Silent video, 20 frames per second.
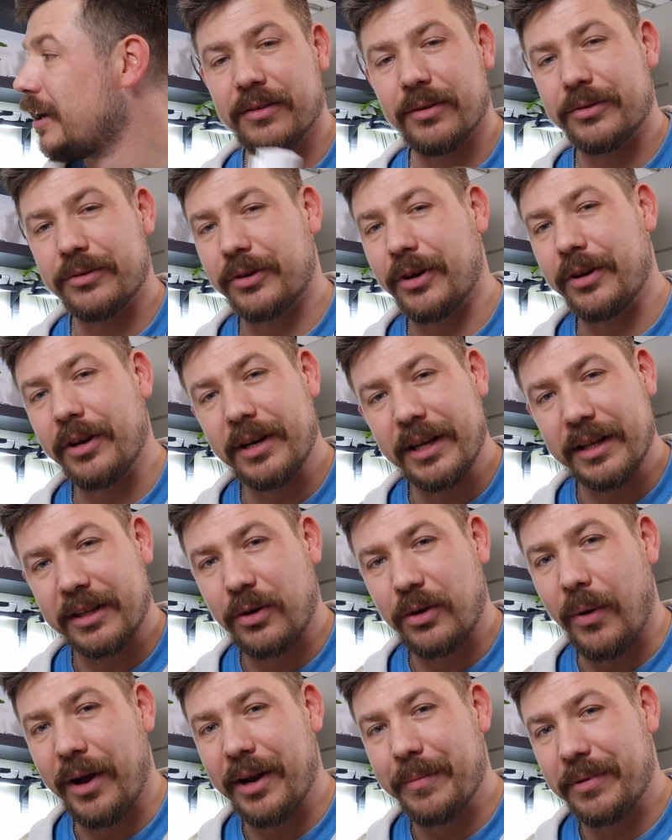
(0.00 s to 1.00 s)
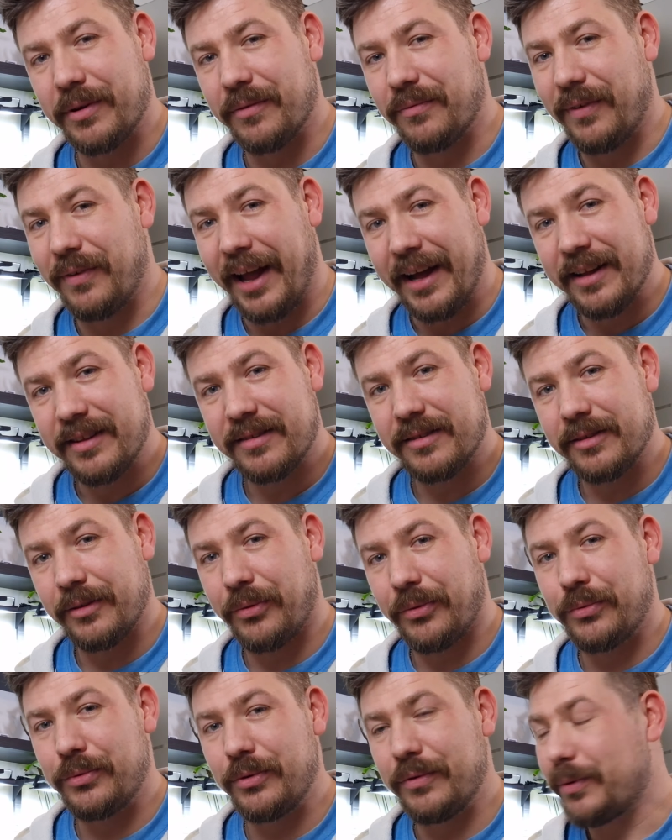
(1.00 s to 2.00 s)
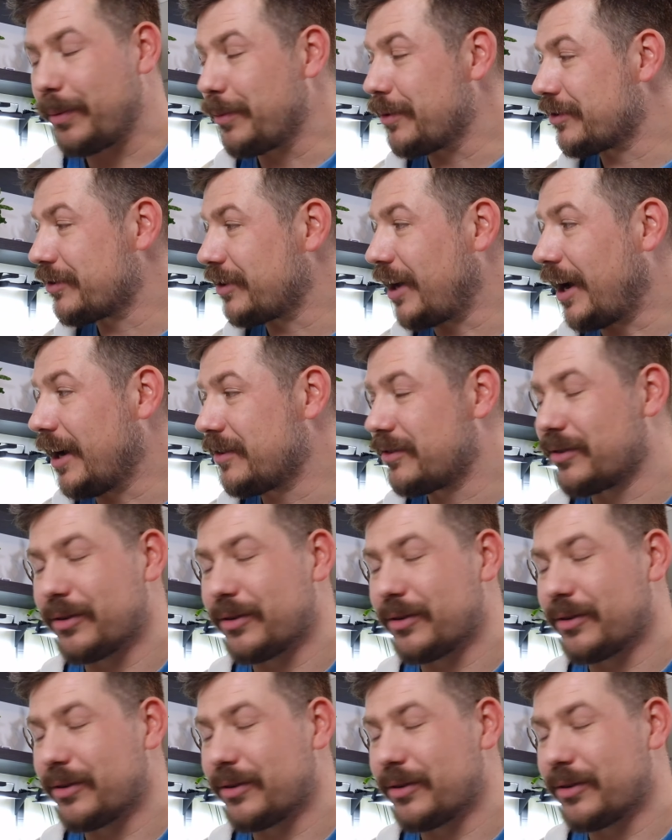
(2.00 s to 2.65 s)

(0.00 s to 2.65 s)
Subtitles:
It's also going to let quite a bit of light still through from the side,